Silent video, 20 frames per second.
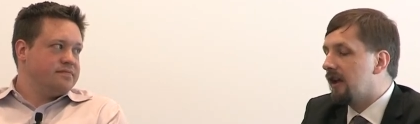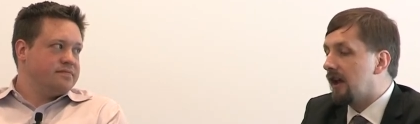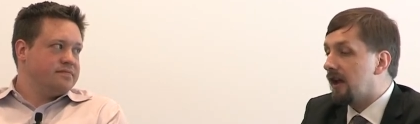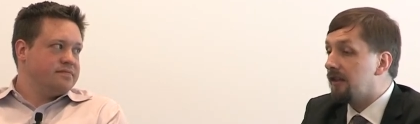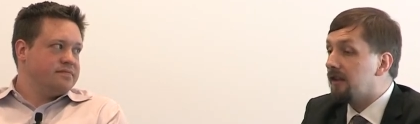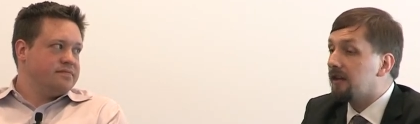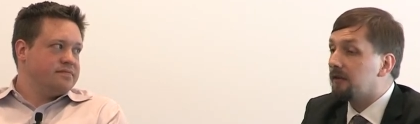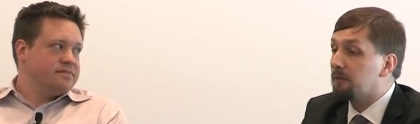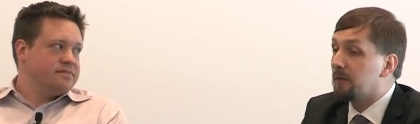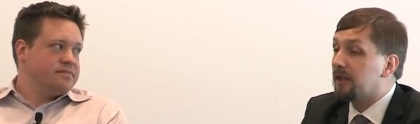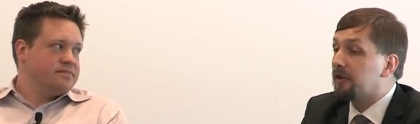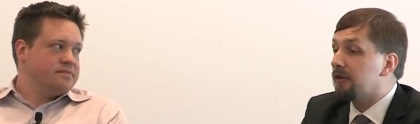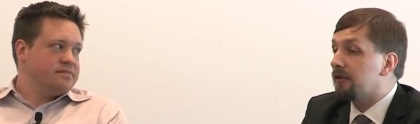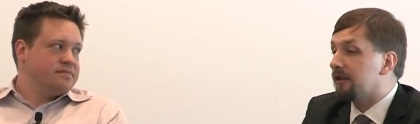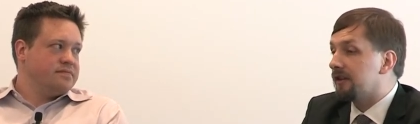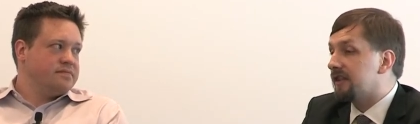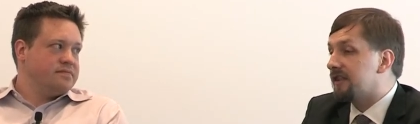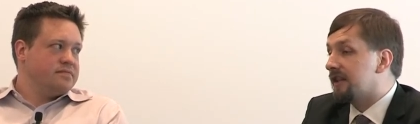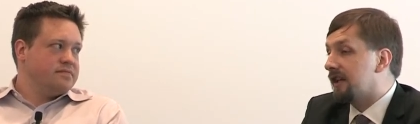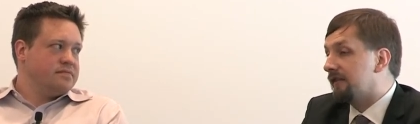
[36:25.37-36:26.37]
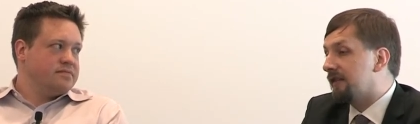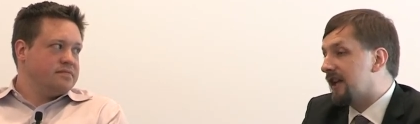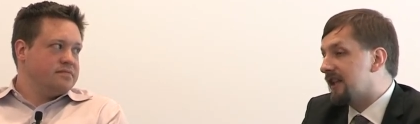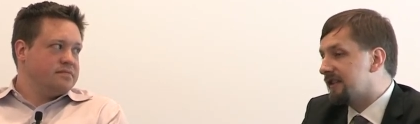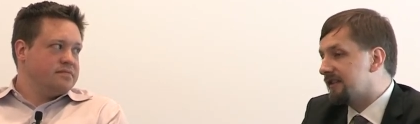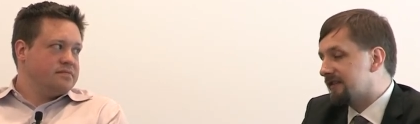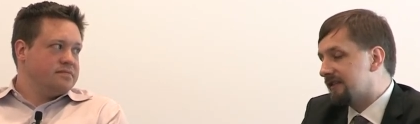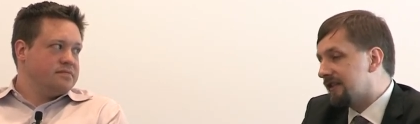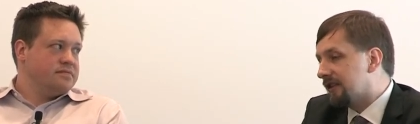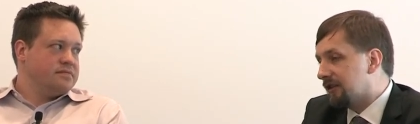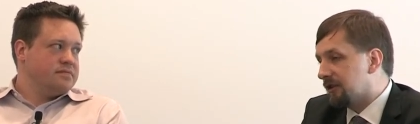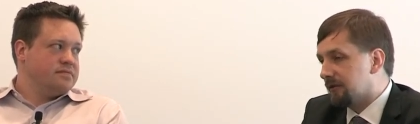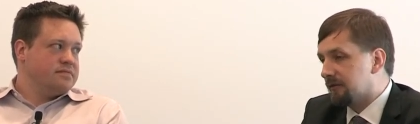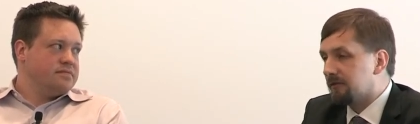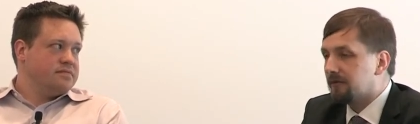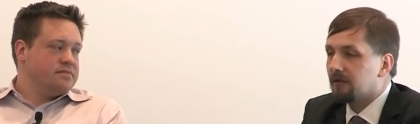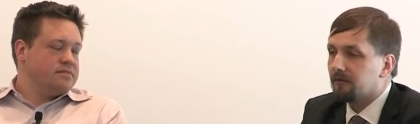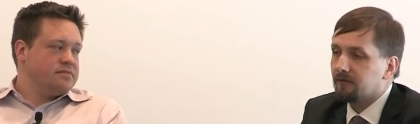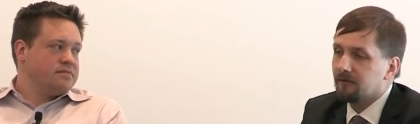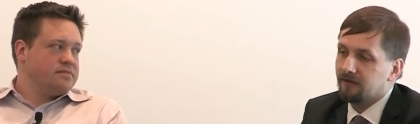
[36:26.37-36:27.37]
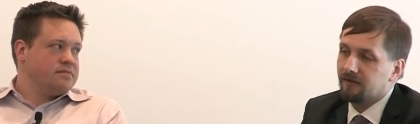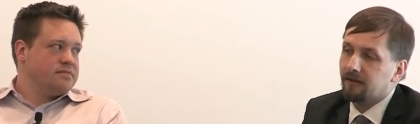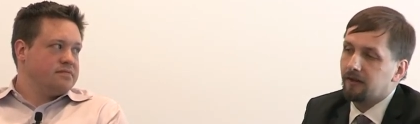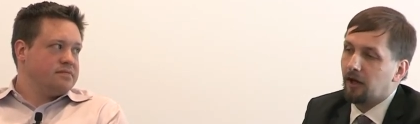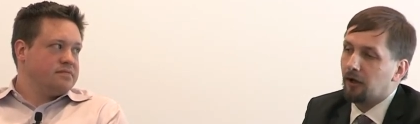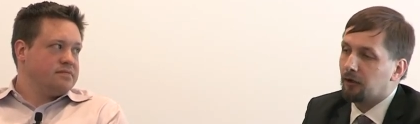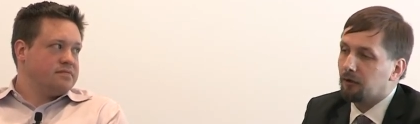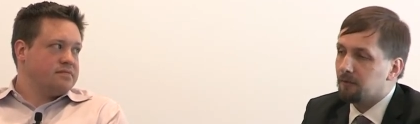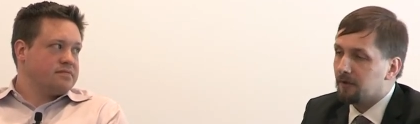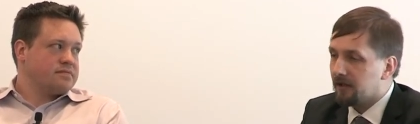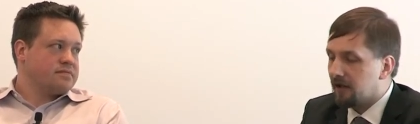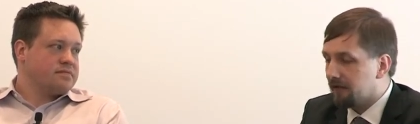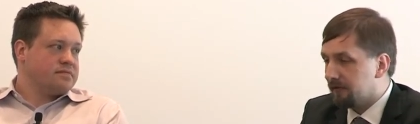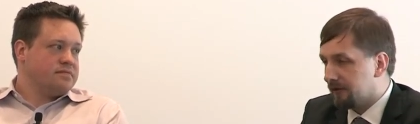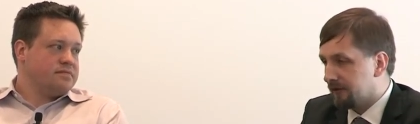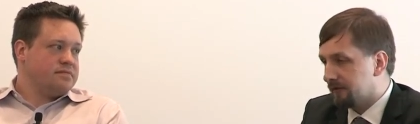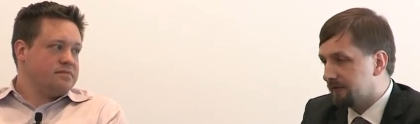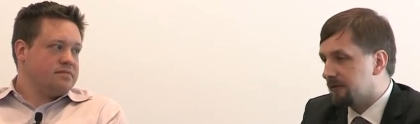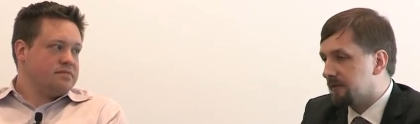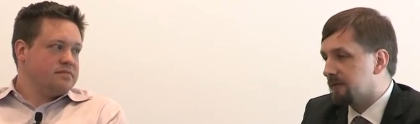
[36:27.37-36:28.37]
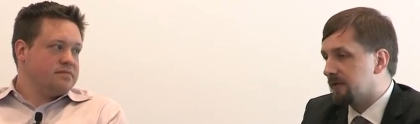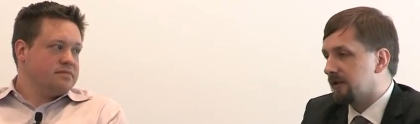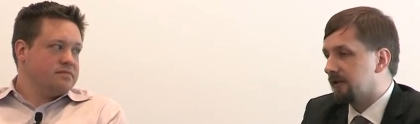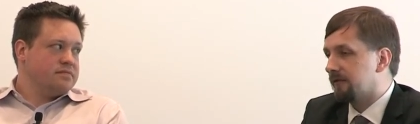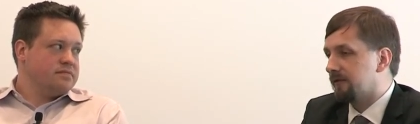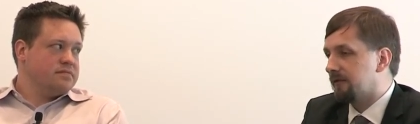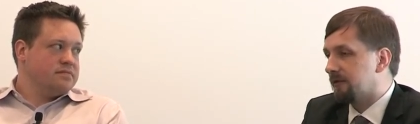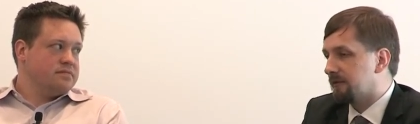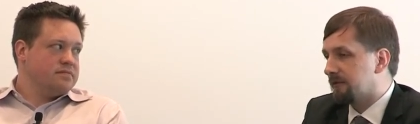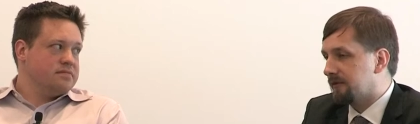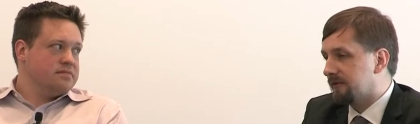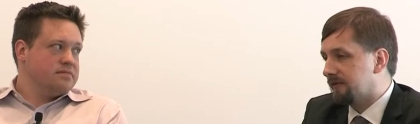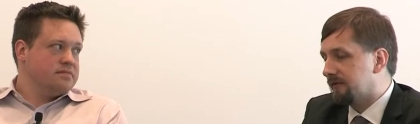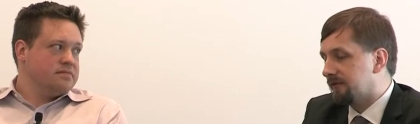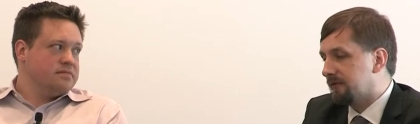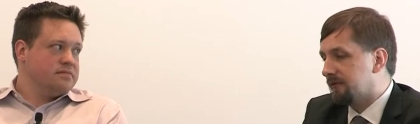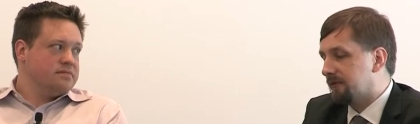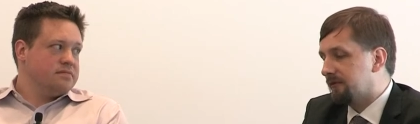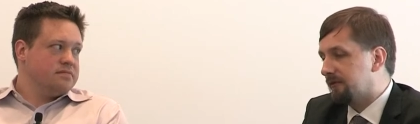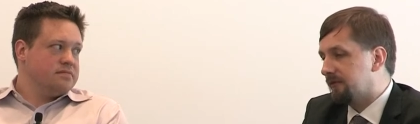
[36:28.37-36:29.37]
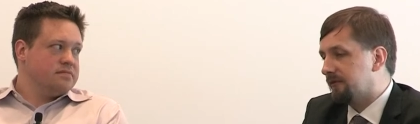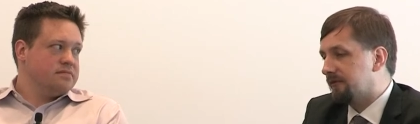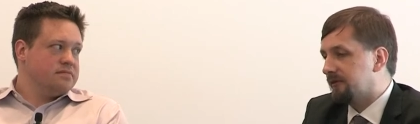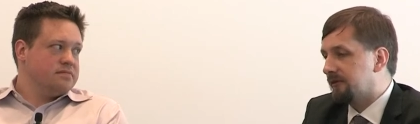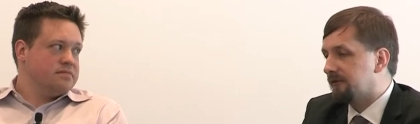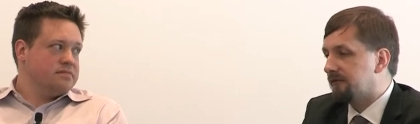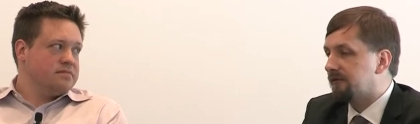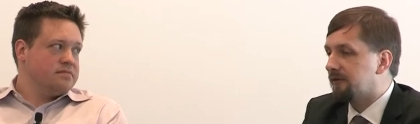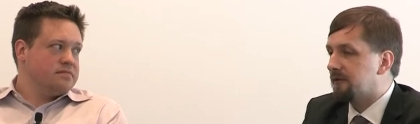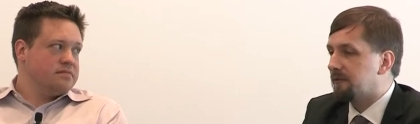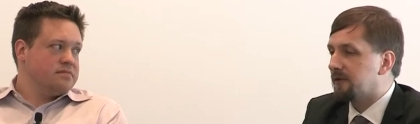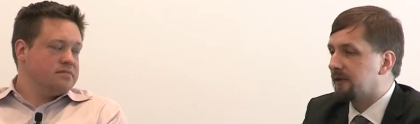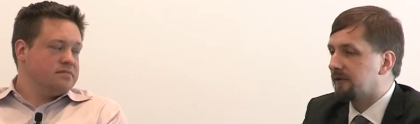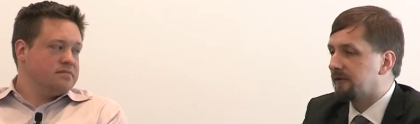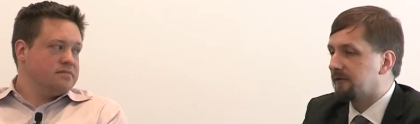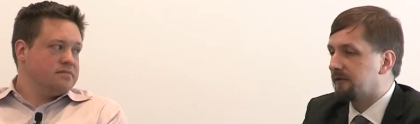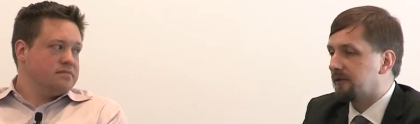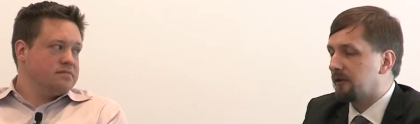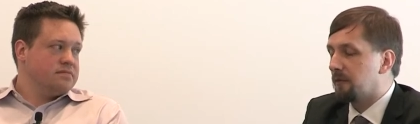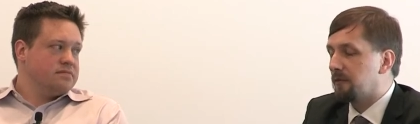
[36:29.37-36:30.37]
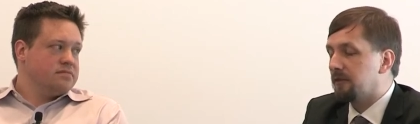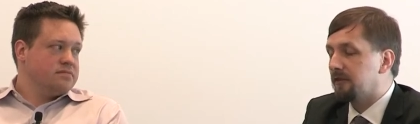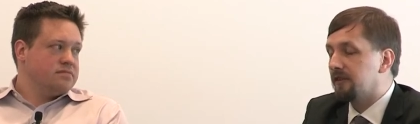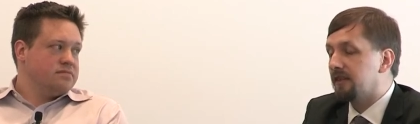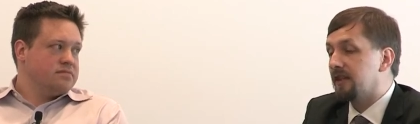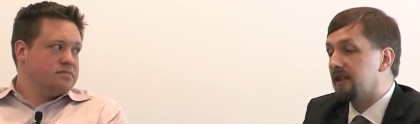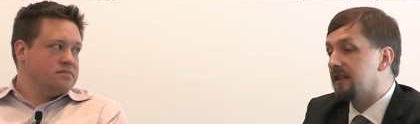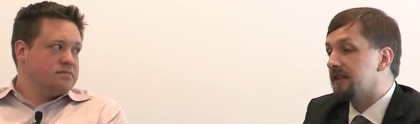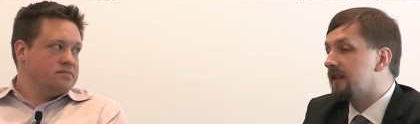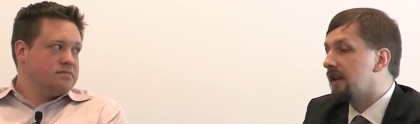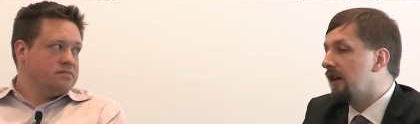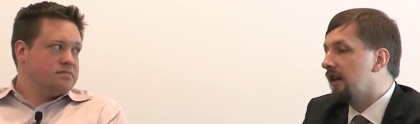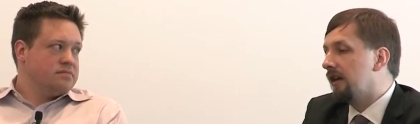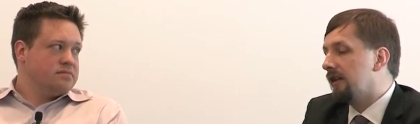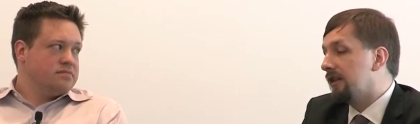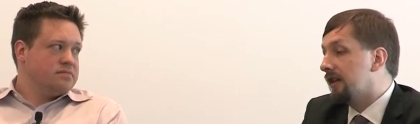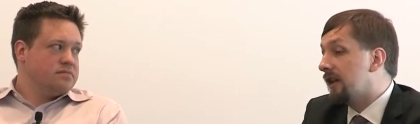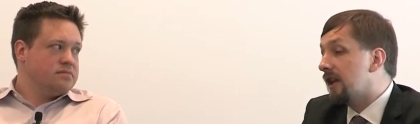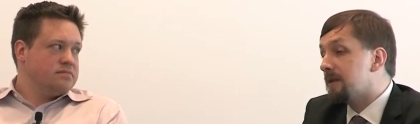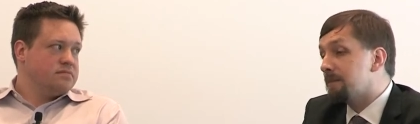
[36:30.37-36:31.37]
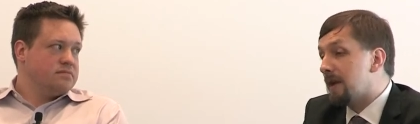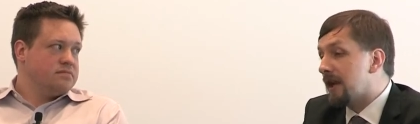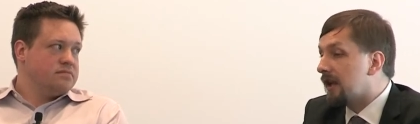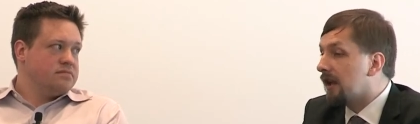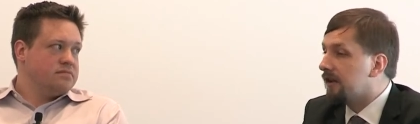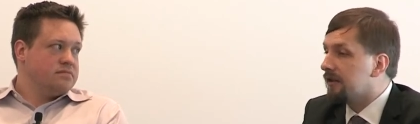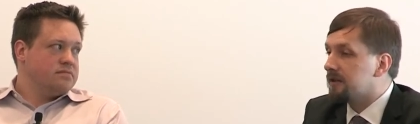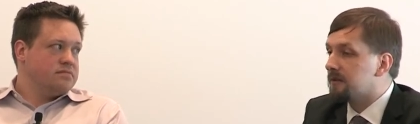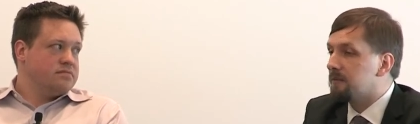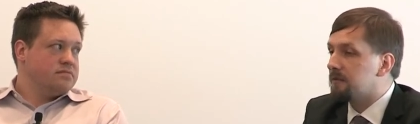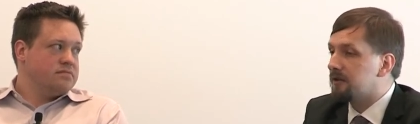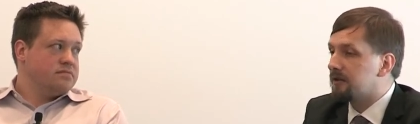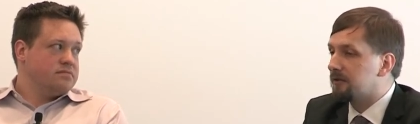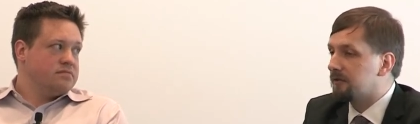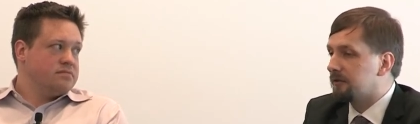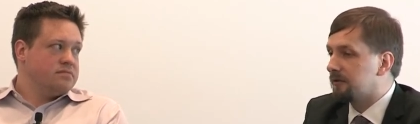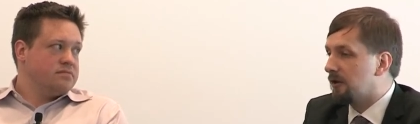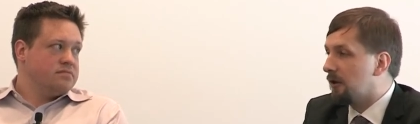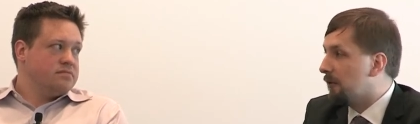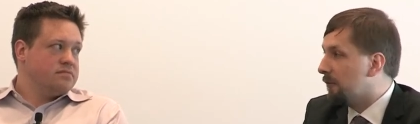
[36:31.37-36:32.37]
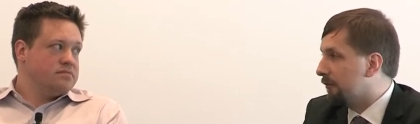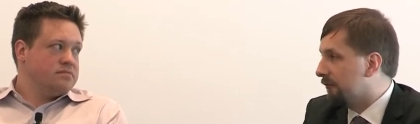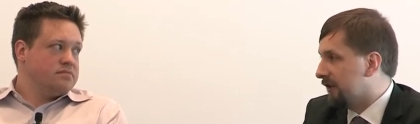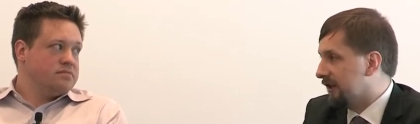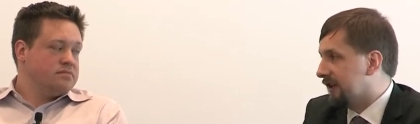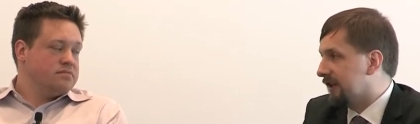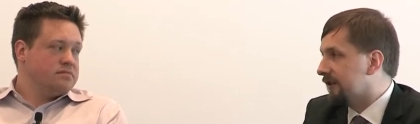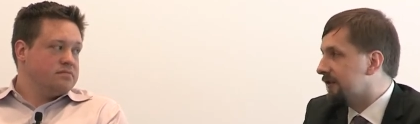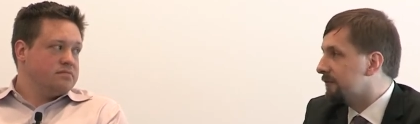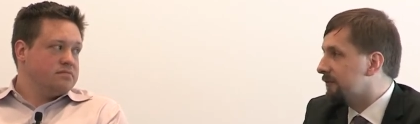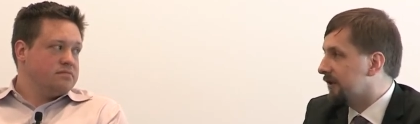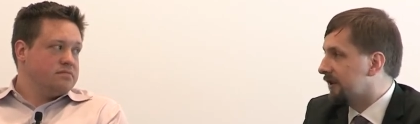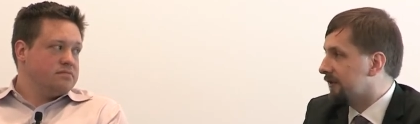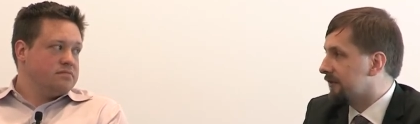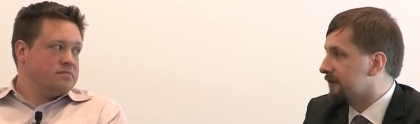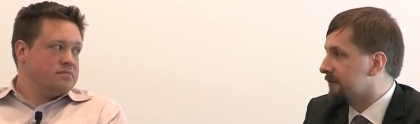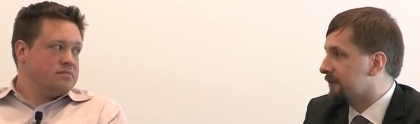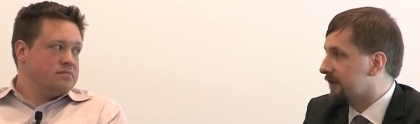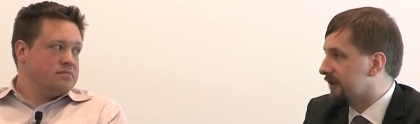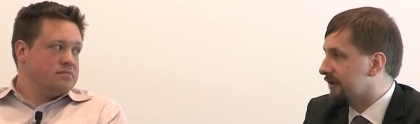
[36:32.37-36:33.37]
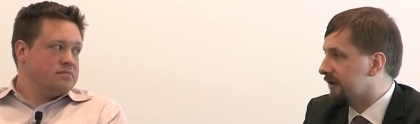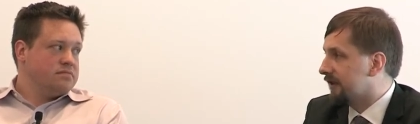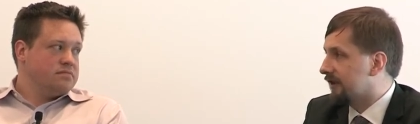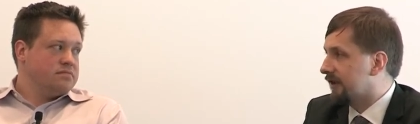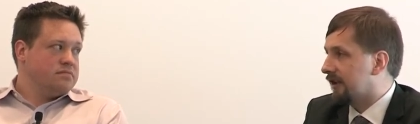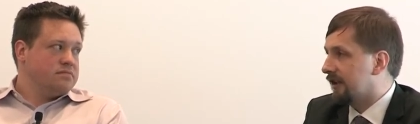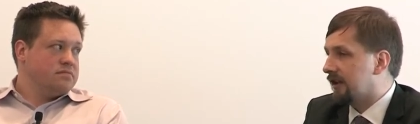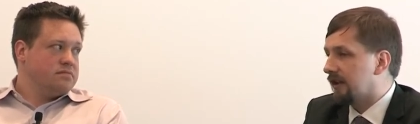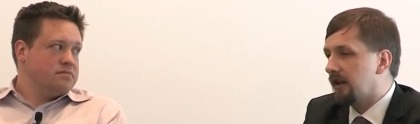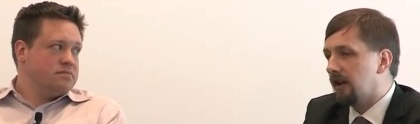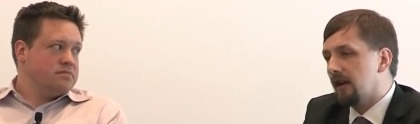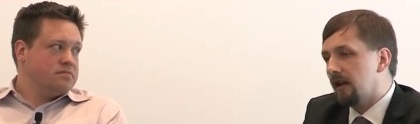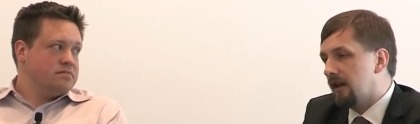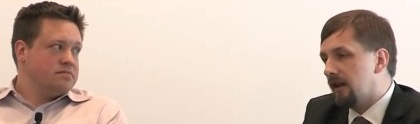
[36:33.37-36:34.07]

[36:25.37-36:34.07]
Speaker 1: I think Bitcoin itself has, you know, the, the argument I've heard from the, from, from, from the, the, community is it has mechanisms to cope with it because basically,